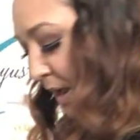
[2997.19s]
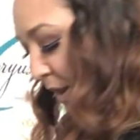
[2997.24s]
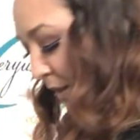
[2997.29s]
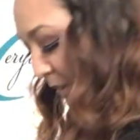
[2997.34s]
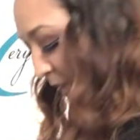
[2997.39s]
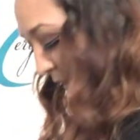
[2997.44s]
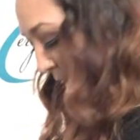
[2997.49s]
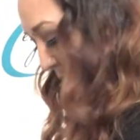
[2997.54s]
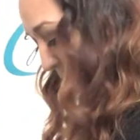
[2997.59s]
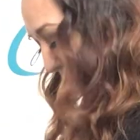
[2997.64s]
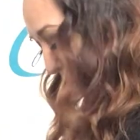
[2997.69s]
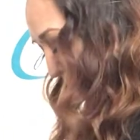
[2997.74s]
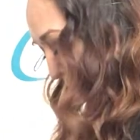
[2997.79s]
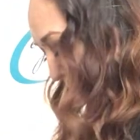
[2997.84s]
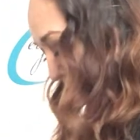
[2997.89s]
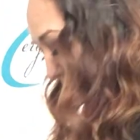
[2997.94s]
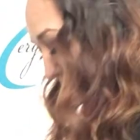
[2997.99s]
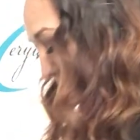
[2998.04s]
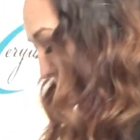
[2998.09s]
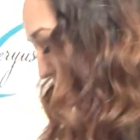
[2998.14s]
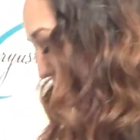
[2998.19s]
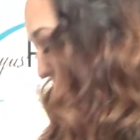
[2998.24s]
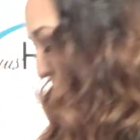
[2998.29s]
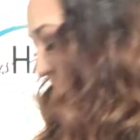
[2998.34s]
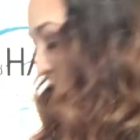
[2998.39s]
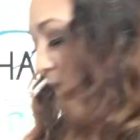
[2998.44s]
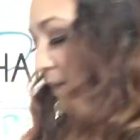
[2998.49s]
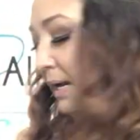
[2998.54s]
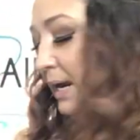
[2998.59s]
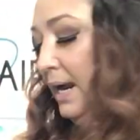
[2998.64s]
needle and our thread,
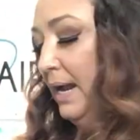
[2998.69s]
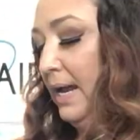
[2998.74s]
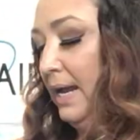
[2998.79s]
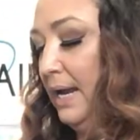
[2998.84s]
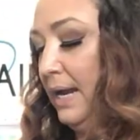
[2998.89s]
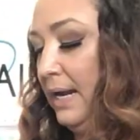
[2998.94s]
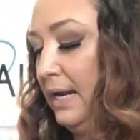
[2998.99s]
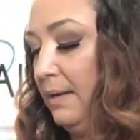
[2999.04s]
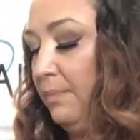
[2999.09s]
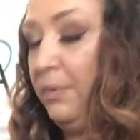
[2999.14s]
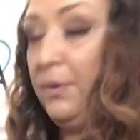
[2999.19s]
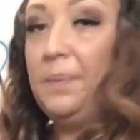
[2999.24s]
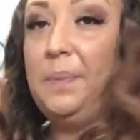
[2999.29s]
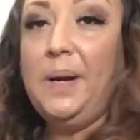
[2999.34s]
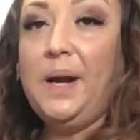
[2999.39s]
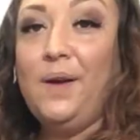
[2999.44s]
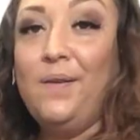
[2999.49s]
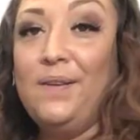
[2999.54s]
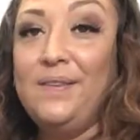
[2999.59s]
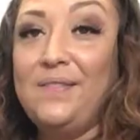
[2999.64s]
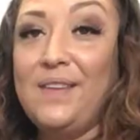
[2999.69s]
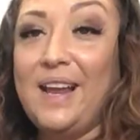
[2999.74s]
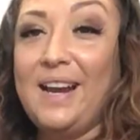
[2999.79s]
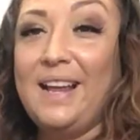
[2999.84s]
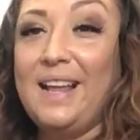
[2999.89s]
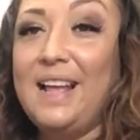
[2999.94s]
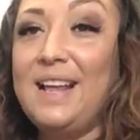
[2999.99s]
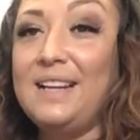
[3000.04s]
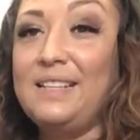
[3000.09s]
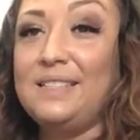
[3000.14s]
and preparing that
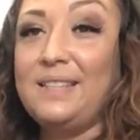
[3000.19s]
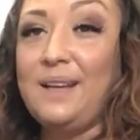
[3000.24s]
ahead of